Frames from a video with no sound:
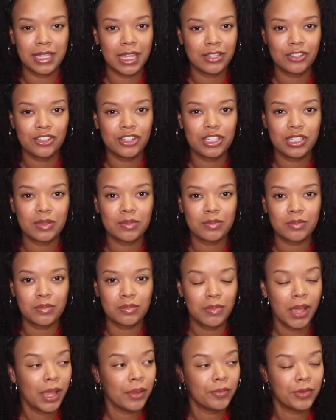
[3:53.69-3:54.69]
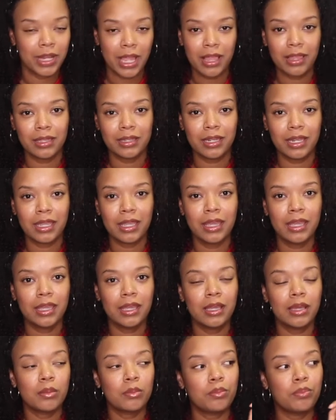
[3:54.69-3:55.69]
that's just my reality.
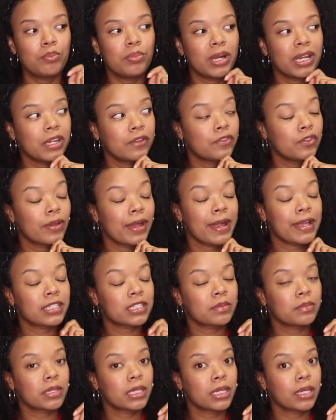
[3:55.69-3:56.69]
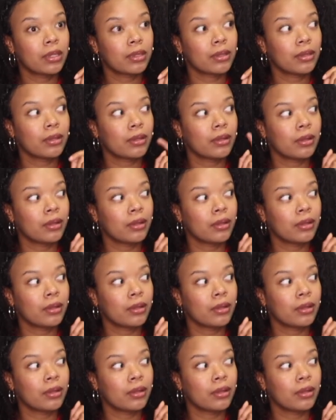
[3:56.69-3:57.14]
But if you ask me